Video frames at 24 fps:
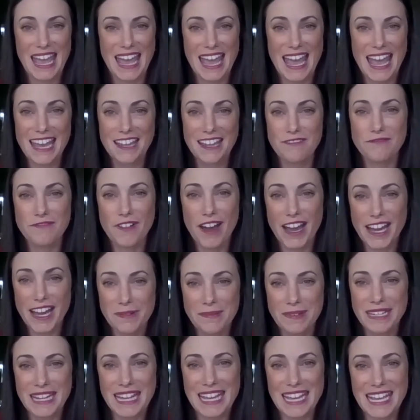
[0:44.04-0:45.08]
And
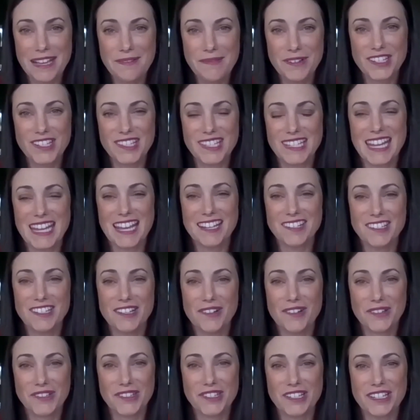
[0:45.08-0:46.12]
vitamin E, which is an
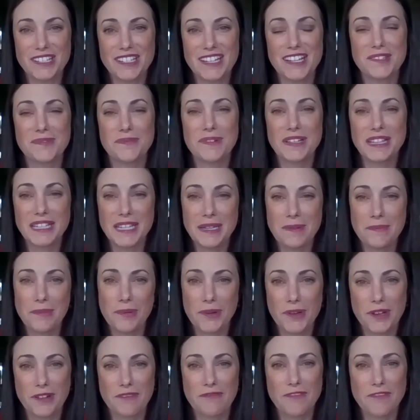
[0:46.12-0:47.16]
antioxidant, is really
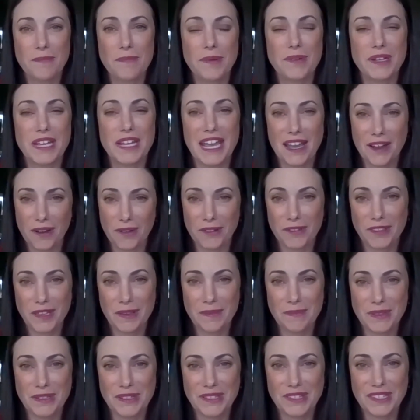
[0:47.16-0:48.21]
important for building a
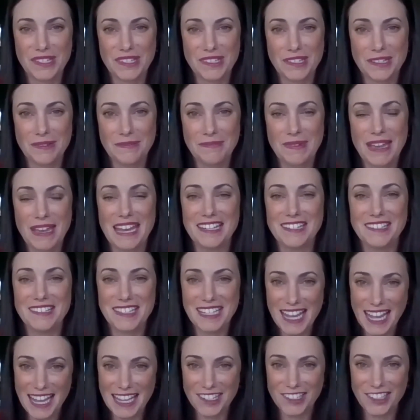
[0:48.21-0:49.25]
healthy immune system.
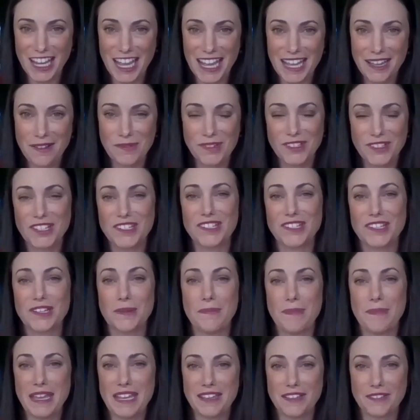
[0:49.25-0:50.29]
And DHA, which is
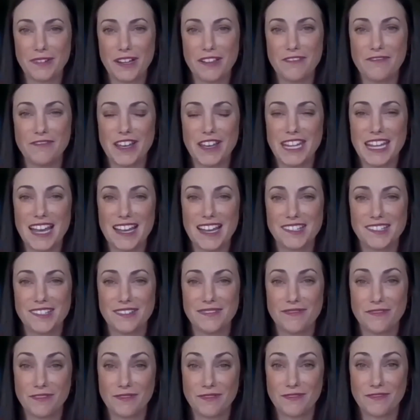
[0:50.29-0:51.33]
an omega-3 fatty
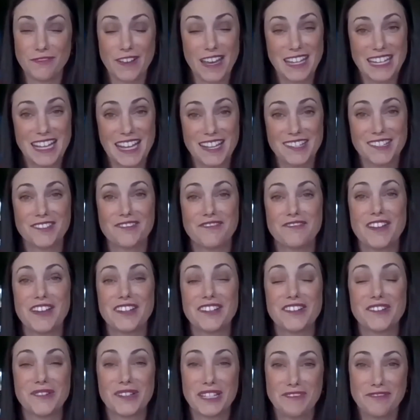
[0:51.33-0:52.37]
acid
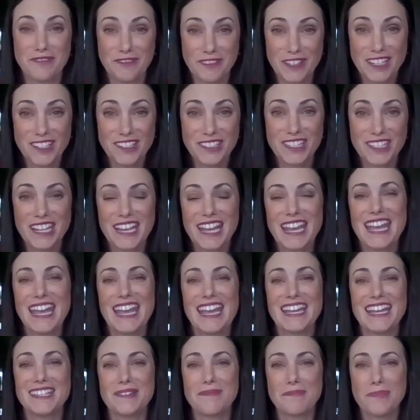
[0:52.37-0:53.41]
found in oily fish,
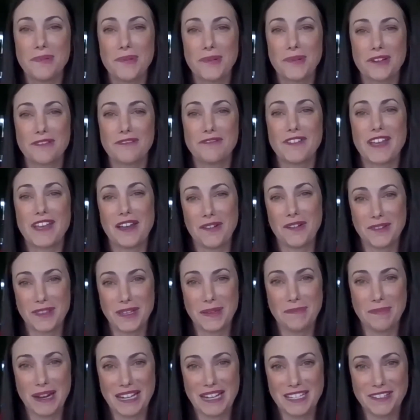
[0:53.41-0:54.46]
is important for
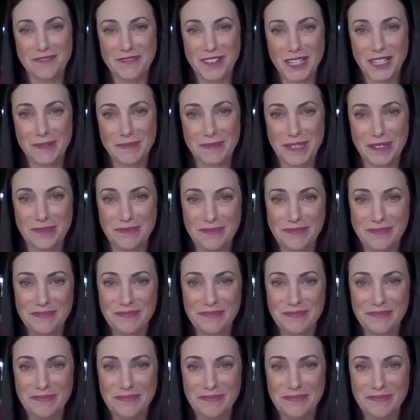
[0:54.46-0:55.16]
healthy brain development.